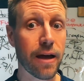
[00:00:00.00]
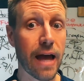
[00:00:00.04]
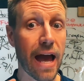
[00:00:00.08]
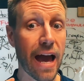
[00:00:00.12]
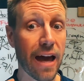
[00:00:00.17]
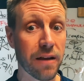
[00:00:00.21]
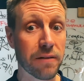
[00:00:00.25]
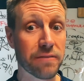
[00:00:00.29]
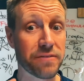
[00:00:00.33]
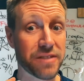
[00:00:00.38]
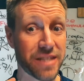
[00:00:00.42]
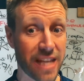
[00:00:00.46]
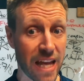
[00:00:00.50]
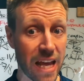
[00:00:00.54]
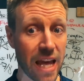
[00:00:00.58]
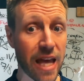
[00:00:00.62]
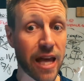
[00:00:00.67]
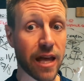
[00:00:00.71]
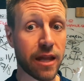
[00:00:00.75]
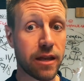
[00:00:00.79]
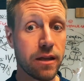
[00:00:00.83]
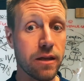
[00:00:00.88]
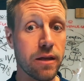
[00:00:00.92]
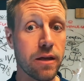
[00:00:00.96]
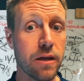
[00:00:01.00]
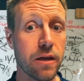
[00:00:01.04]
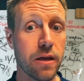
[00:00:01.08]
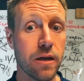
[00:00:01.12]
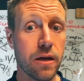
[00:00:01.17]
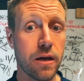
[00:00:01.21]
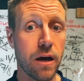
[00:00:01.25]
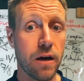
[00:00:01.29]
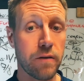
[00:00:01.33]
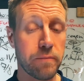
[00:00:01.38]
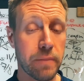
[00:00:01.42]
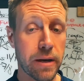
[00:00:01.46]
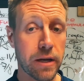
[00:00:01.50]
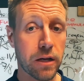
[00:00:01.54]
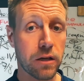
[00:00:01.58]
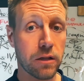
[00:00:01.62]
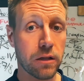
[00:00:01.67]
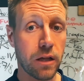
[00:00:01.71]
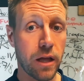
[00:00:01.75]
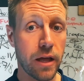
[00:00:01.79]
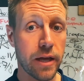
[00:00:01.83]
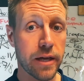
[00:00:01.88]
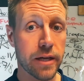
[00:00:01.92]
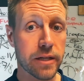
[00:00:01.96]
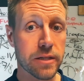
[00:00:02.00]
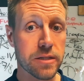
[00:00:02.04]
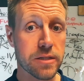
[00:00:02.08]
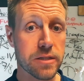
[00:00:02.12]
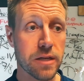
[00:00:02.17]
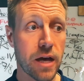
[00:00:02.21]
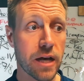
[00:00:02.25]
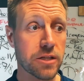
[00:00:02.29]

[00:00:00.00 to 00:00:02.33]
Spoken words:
out of 10 of my clients,